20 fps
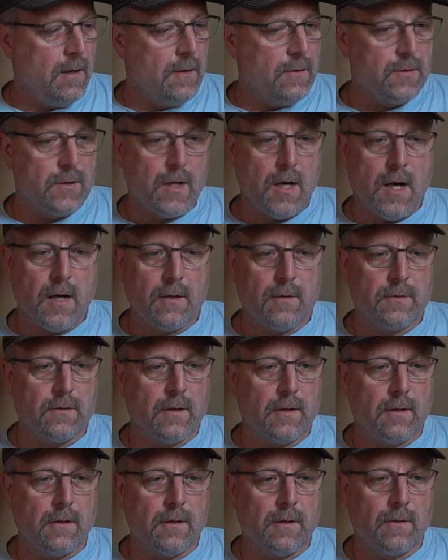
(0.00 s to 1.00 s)
Chicago's
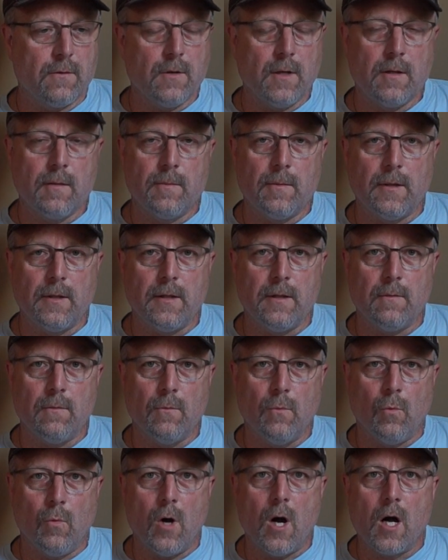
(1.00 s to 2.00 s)
an incredibly
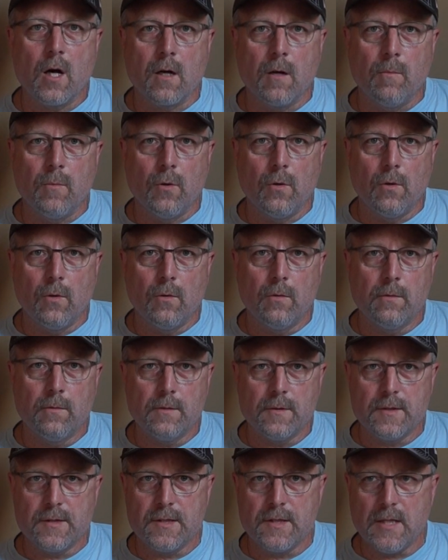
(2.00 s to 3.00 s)
walkable
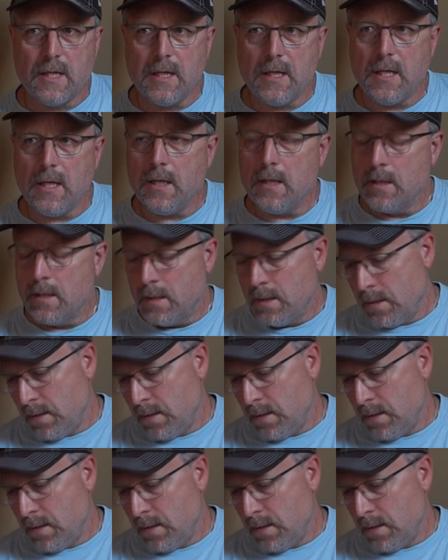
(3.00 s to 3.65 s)
city.